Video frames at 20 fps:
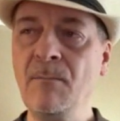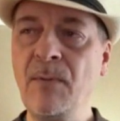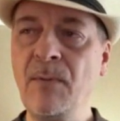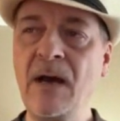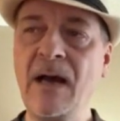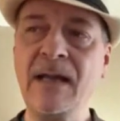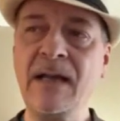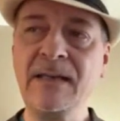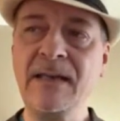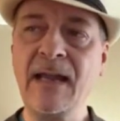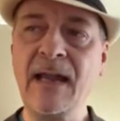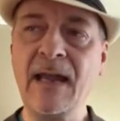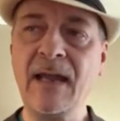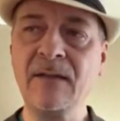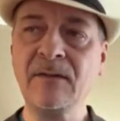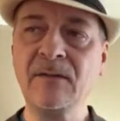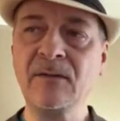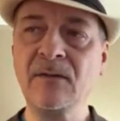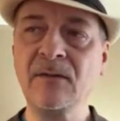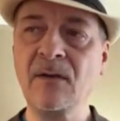
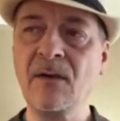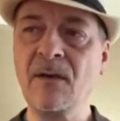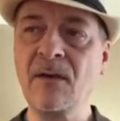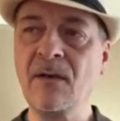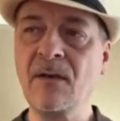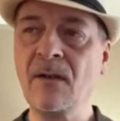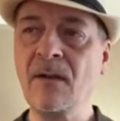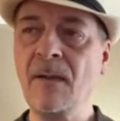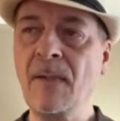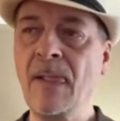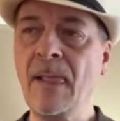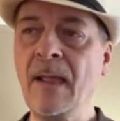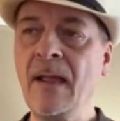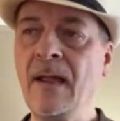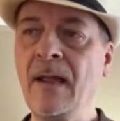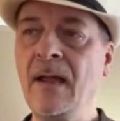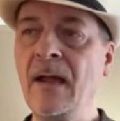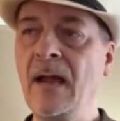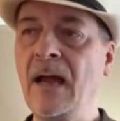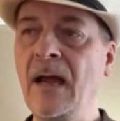podcaster,
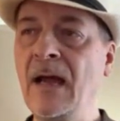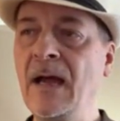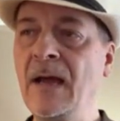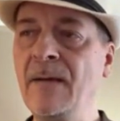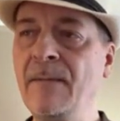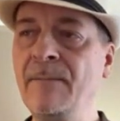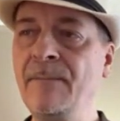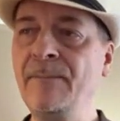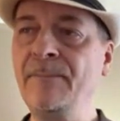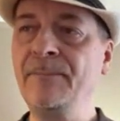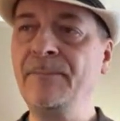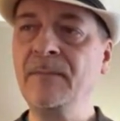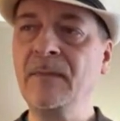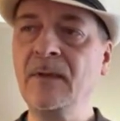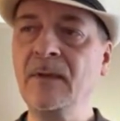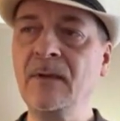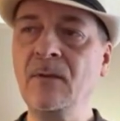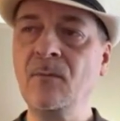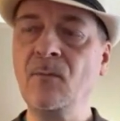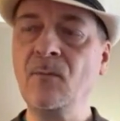um,
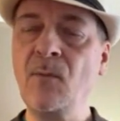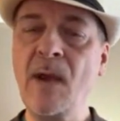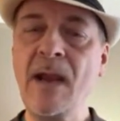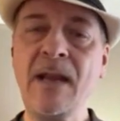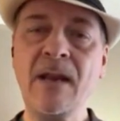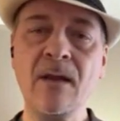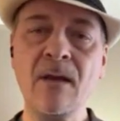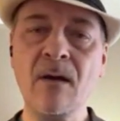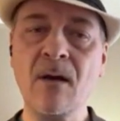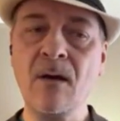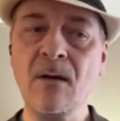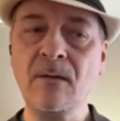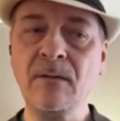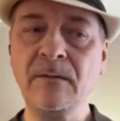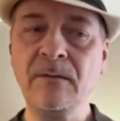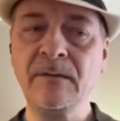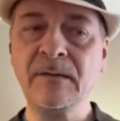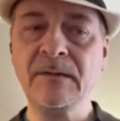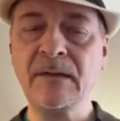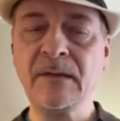radio
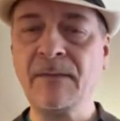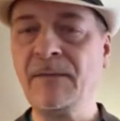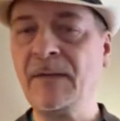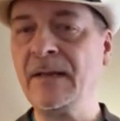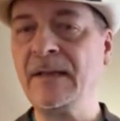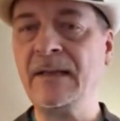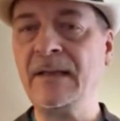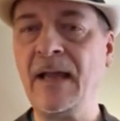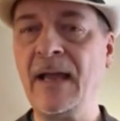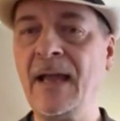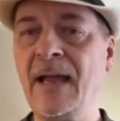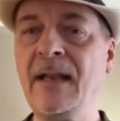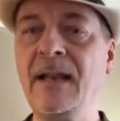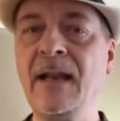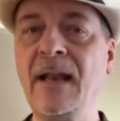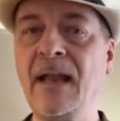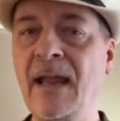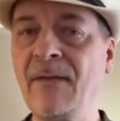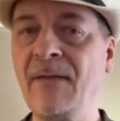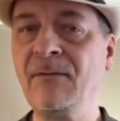host, stuff like that,
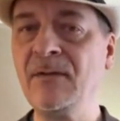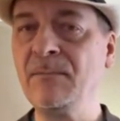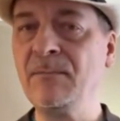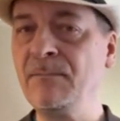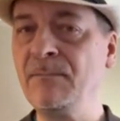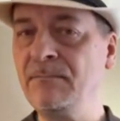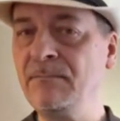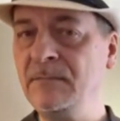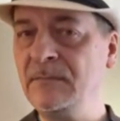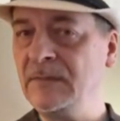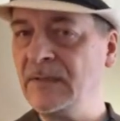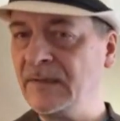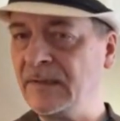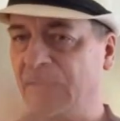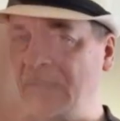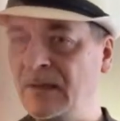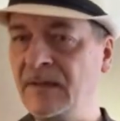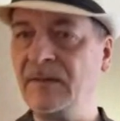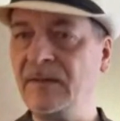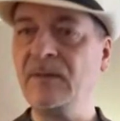and I have to
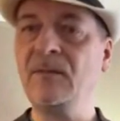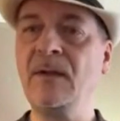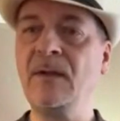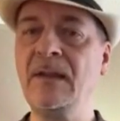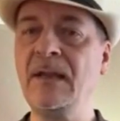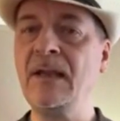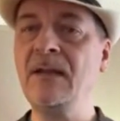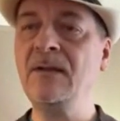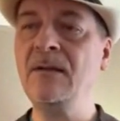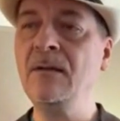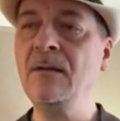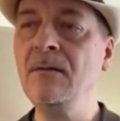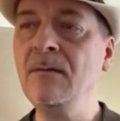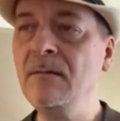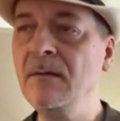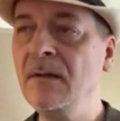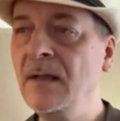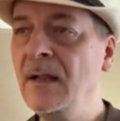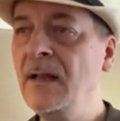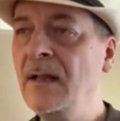listen. This is what they
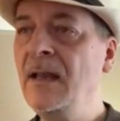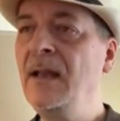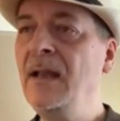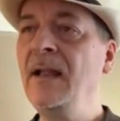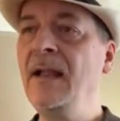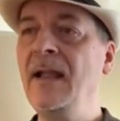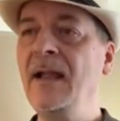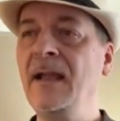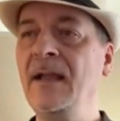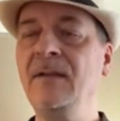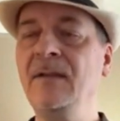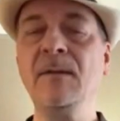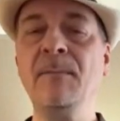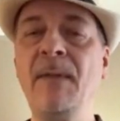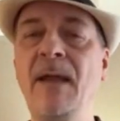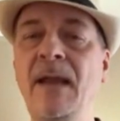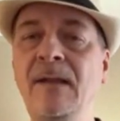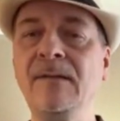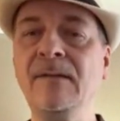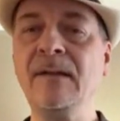do. It's
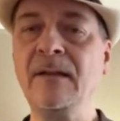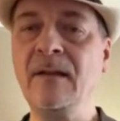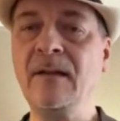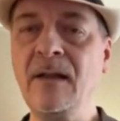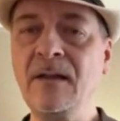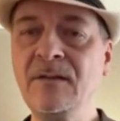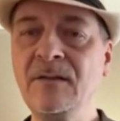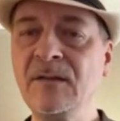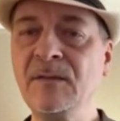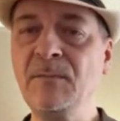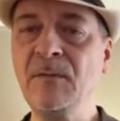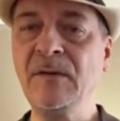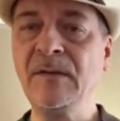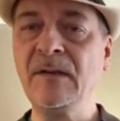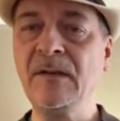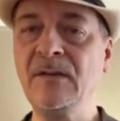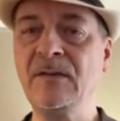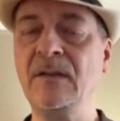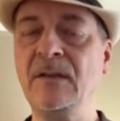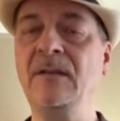amazing. They're not just
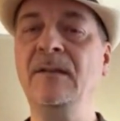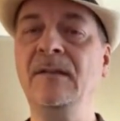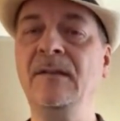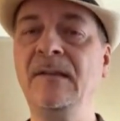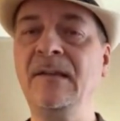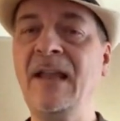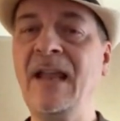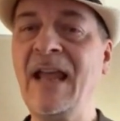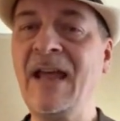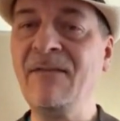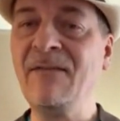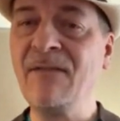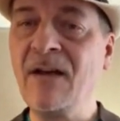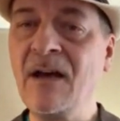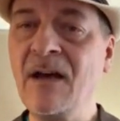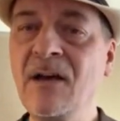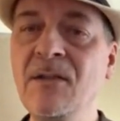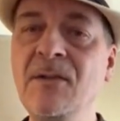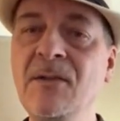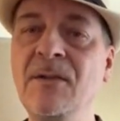musicians; they have
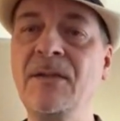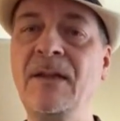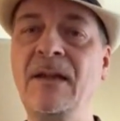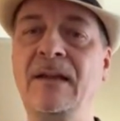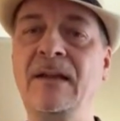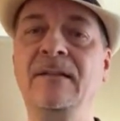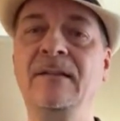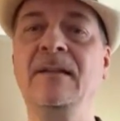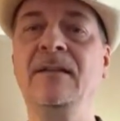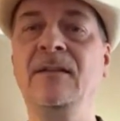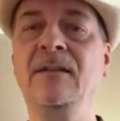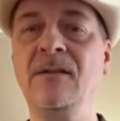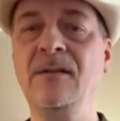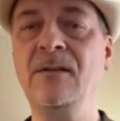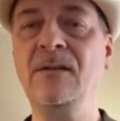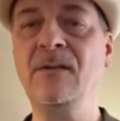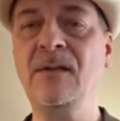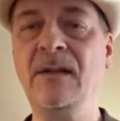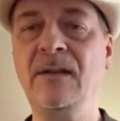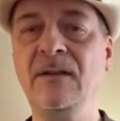other things that they're
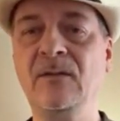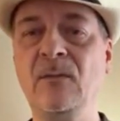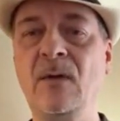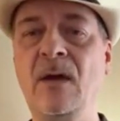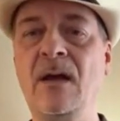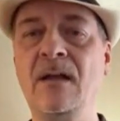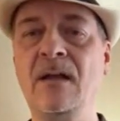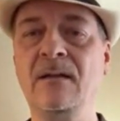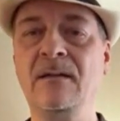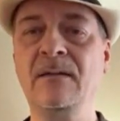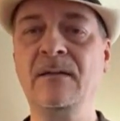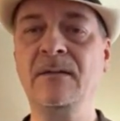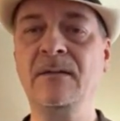doing as well.